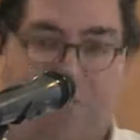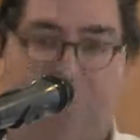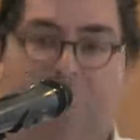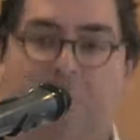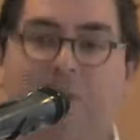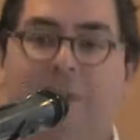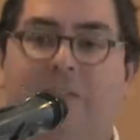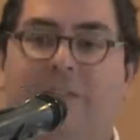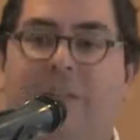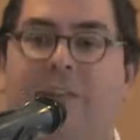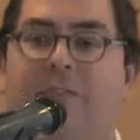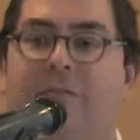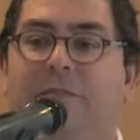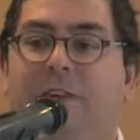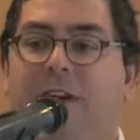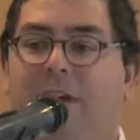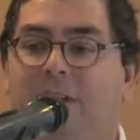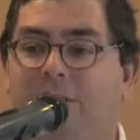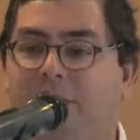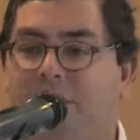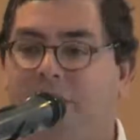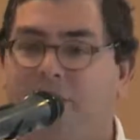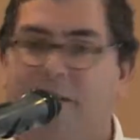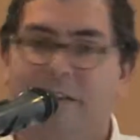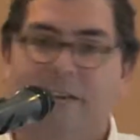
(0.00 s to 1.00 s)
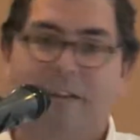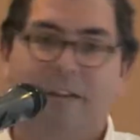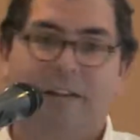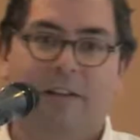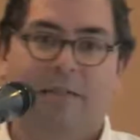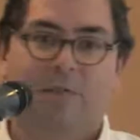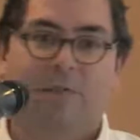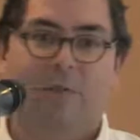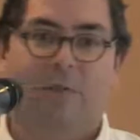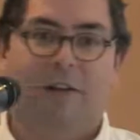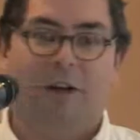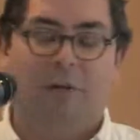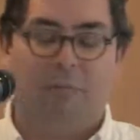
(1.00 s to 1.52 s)
of policy advising.
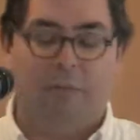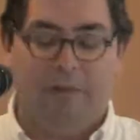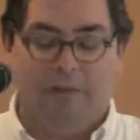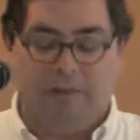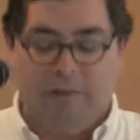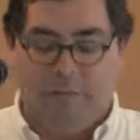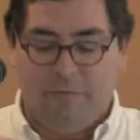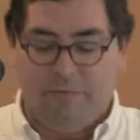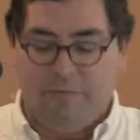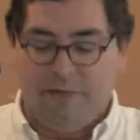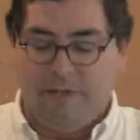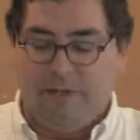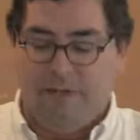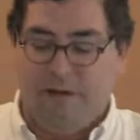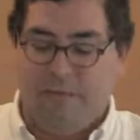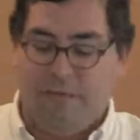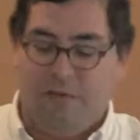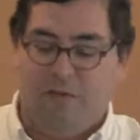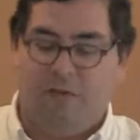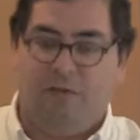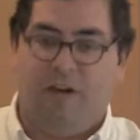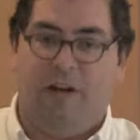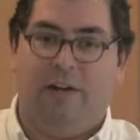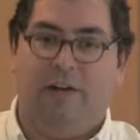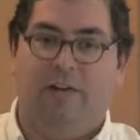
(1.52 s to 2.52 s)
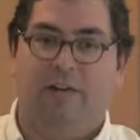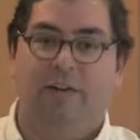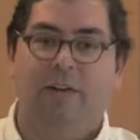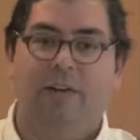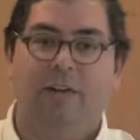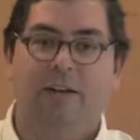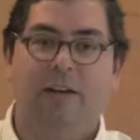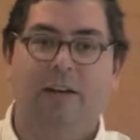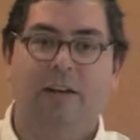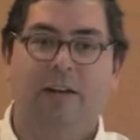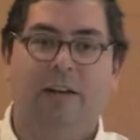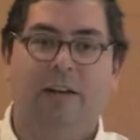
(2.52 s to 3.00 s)
If you allow me some of the economics jargon,